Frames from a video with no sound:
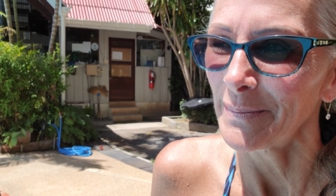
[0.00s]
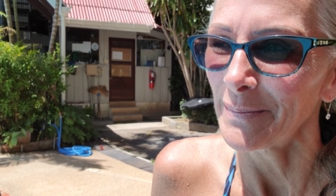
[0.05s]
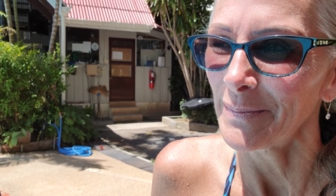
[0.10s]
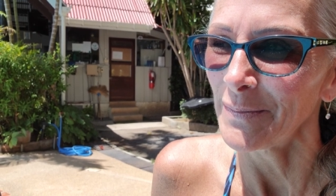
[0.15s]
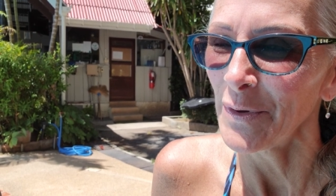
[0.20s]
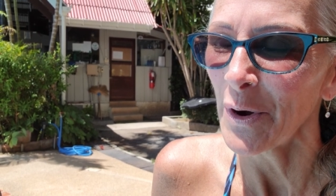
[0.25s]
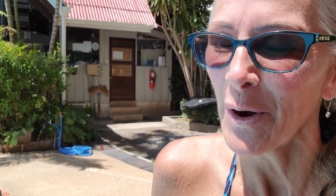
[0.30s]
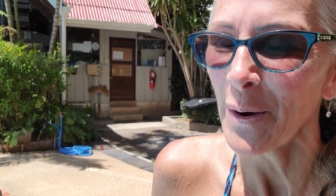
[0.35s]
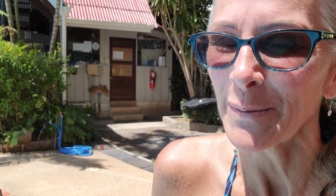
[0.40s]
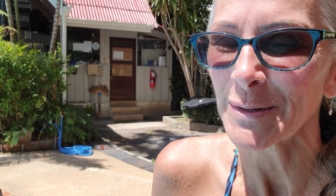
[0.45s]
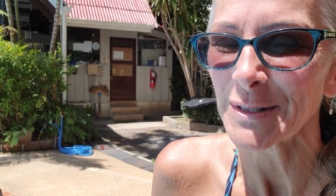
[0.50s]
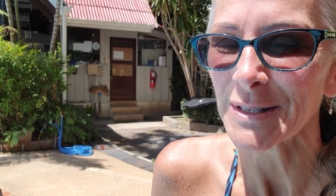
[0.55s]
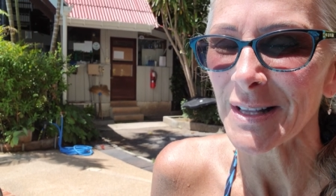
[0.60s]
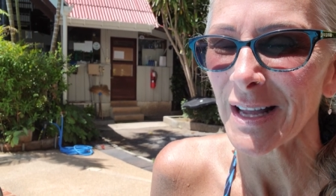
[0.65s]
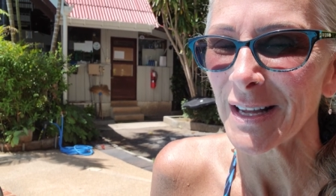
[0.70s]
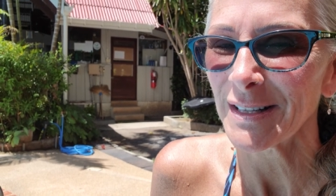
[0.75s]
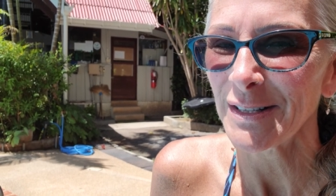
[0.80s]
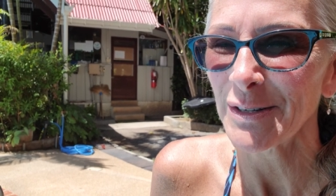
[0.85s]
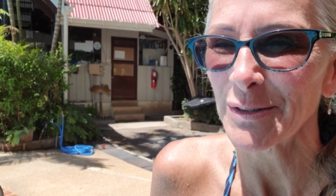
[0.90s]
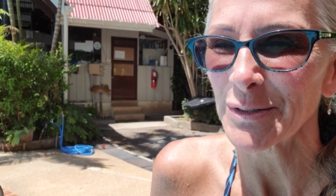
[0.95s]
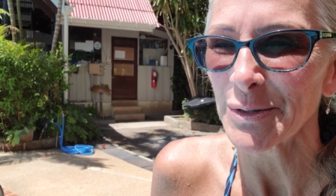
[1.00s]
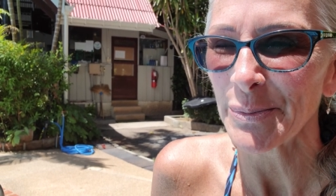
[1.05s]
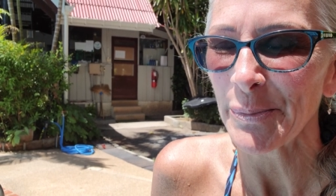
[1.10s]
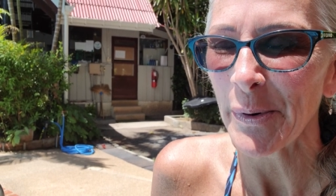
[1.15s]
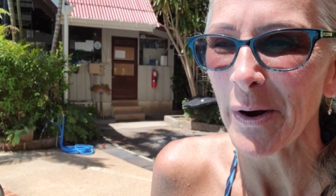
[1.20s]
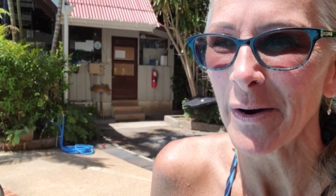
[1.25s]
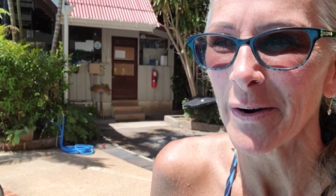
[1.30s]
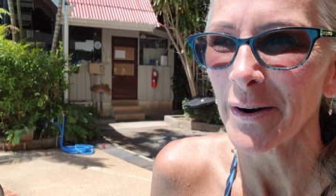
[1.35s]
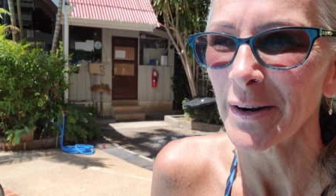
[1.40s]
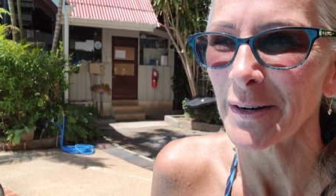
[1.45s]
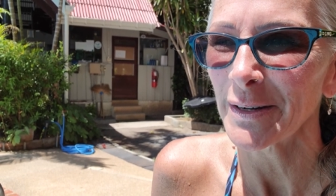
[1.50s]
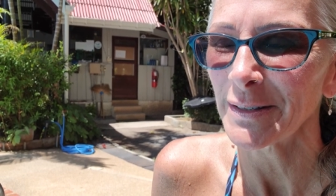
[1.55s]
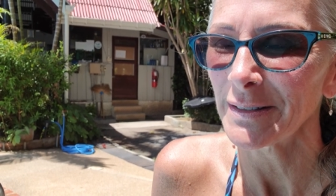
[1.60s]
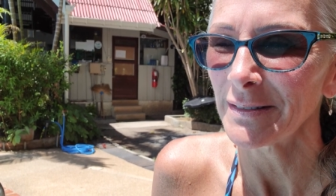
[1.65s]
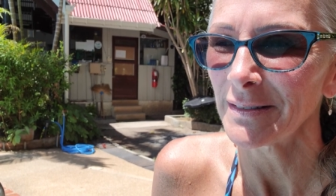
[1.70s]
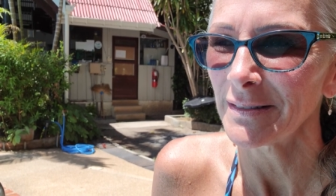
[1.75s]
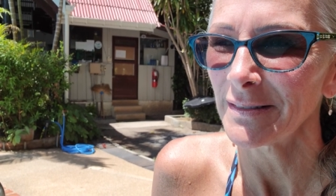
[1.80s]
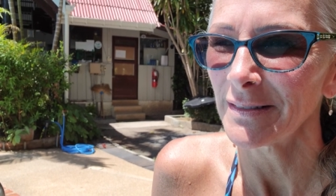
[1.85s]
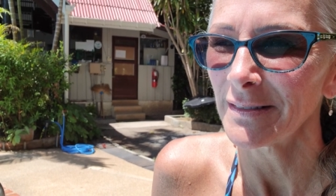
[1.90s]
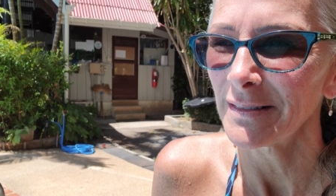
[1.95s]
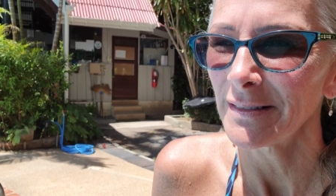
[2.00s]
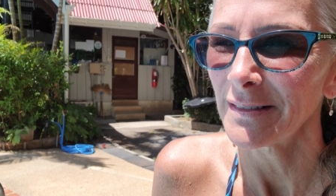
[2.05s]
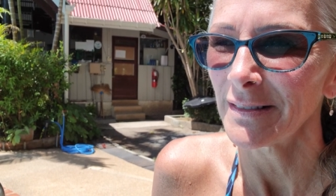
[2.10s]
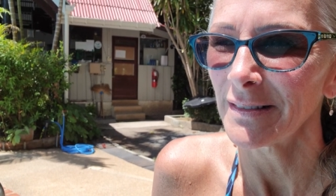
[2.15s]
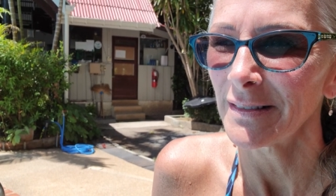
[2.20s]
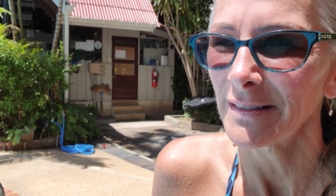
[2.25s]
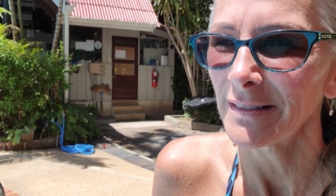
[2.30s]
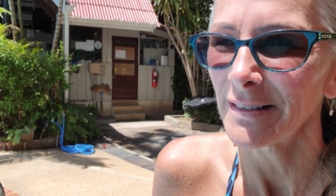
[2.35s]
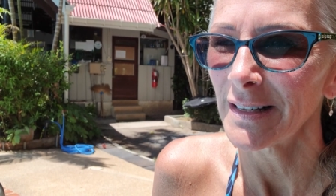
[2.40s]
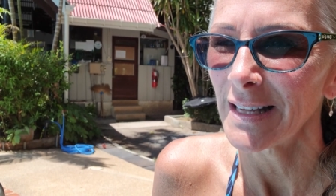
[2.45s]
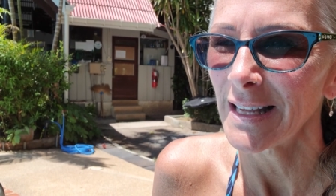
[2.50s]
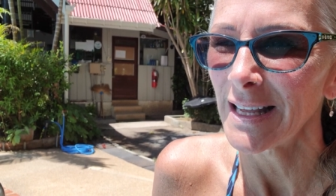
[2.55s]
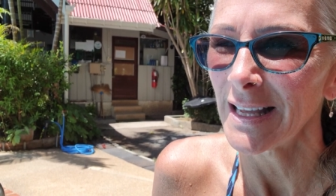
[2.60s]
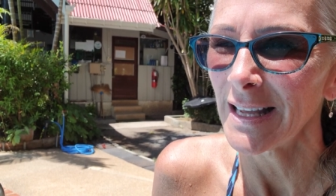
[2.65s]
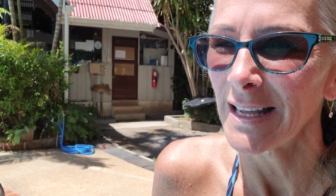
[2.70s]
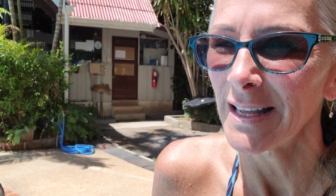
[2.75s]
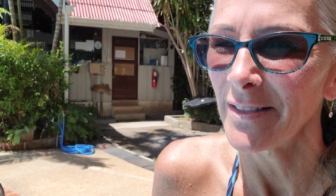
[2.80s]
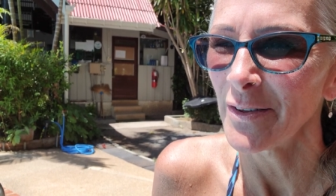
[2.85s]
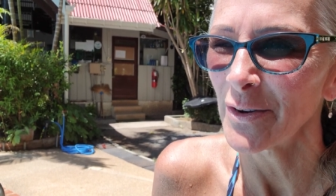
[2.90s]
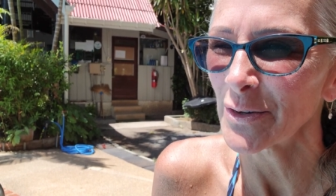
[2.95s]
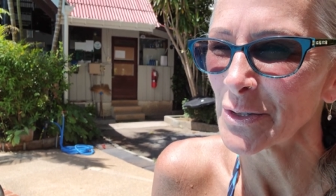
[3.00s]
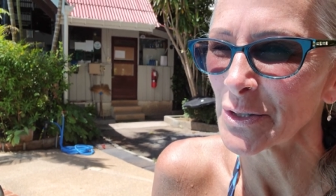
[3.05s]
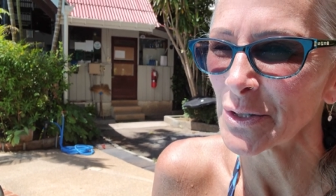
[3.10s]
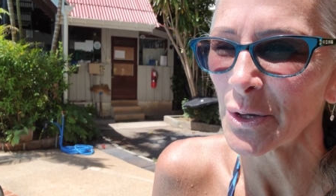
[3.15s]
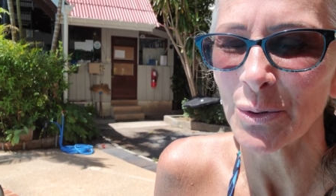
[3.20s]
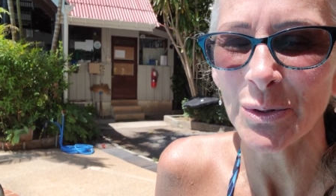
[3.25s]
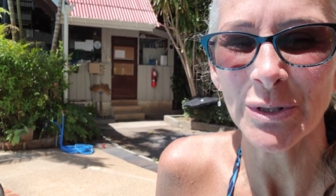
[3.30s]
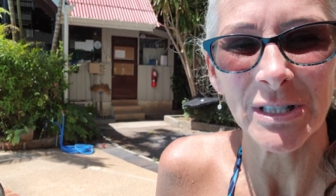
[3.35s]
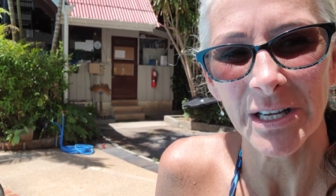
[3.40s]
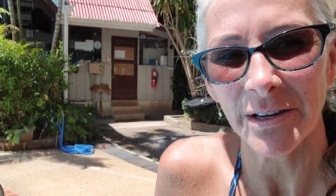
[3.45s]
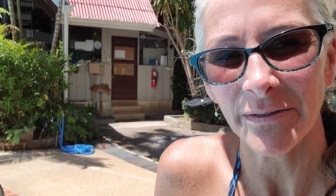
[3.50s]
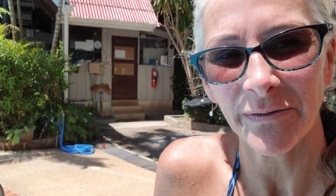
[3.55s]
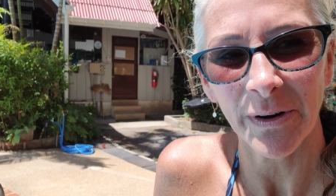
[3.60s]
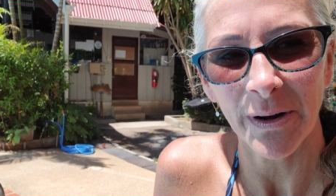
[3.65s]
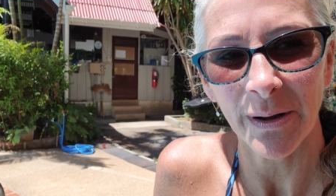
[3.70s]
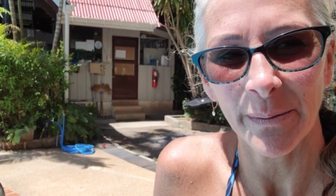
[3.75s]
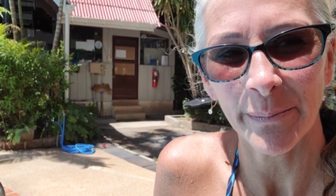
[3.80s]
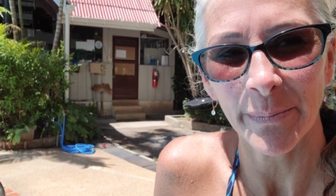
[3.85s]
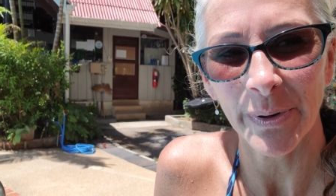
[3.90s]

They're almost 9 years apart. They're so different,